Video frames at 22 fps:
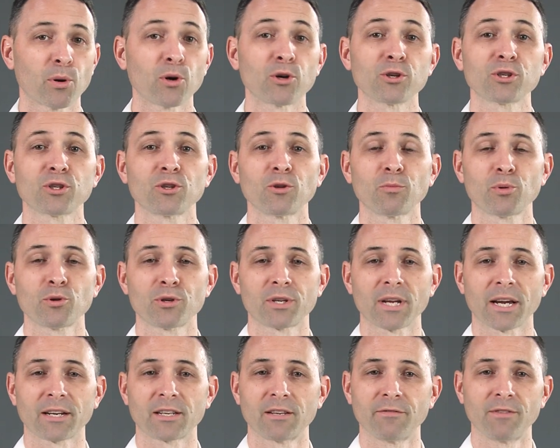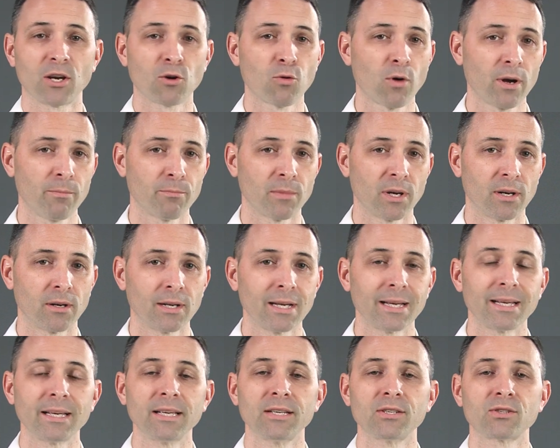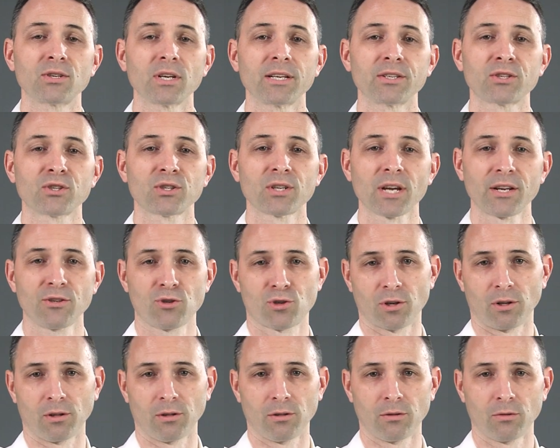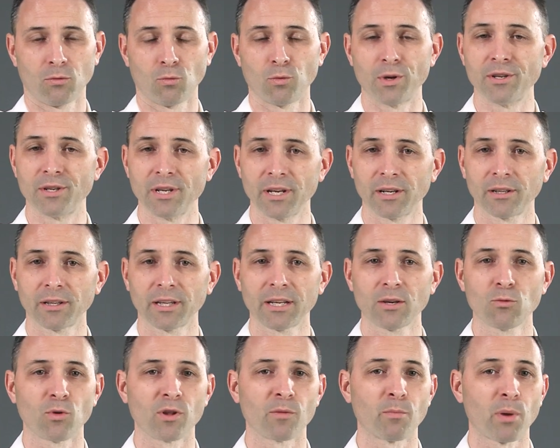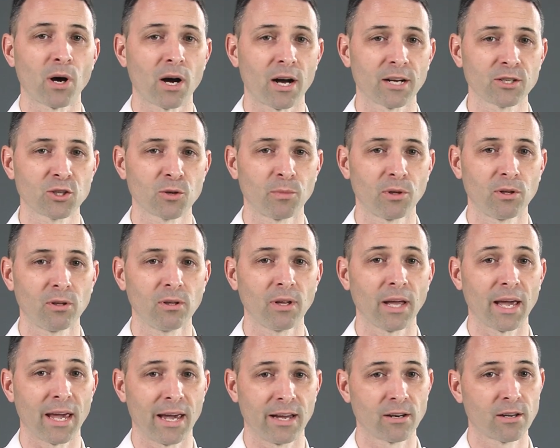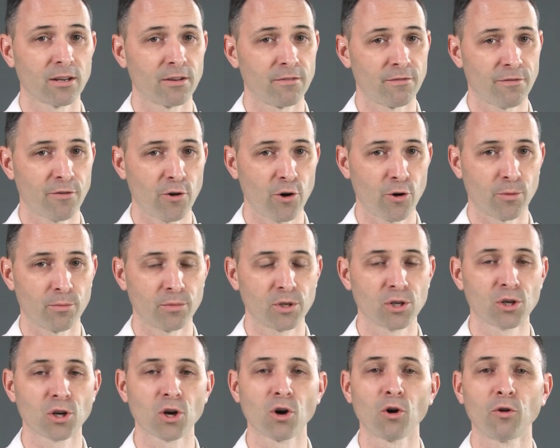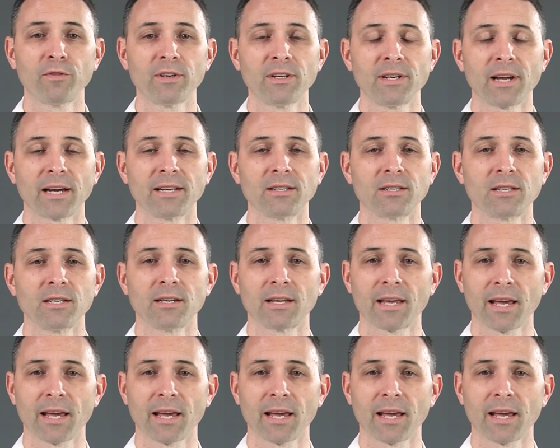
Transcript: personal protective equipment is essential when dealing with possible and confirmed COVID-19